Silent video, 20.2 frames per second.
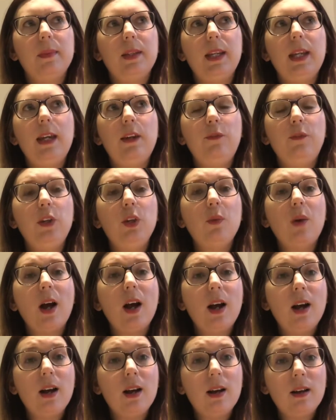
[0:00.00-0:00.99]
If you
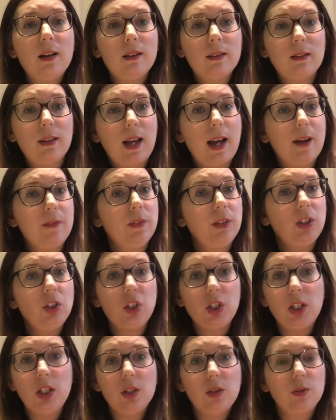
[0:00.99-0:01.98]
are having
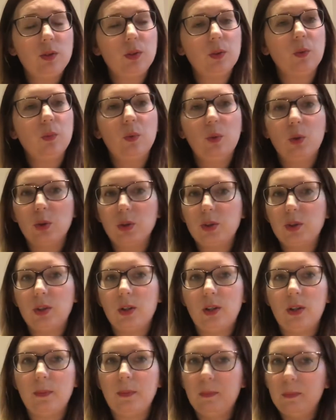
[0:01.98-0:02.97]
to use
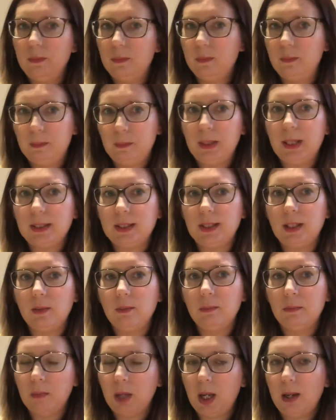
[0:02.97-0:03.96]
plastic
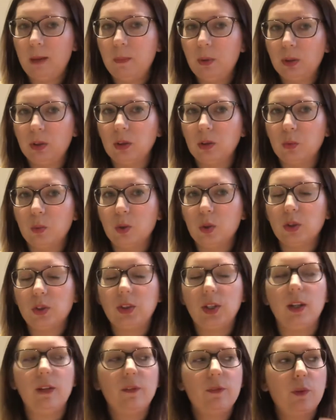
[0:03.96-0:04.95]
bottled
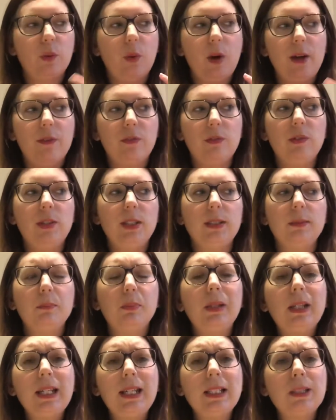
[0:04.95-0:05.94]
water for whatever reason,
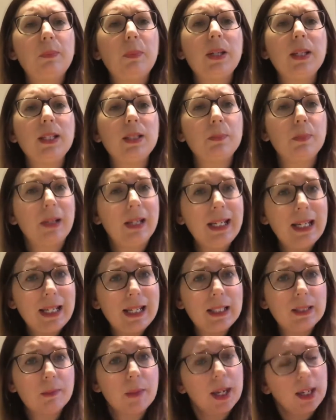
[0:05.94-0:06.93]
please
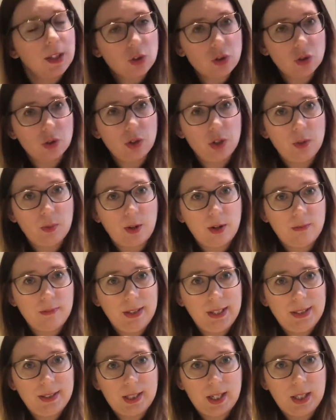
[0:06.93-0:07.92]
make sure you are
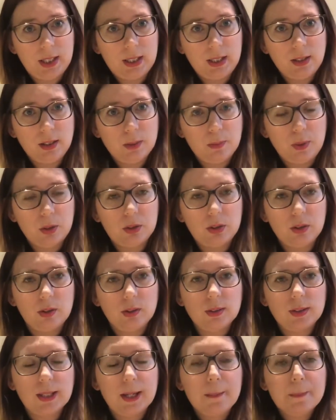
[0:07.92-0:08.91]
recycling the
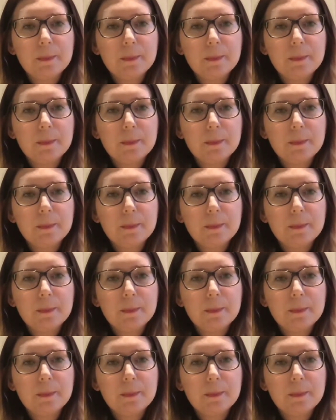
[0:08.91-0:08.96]
bottles.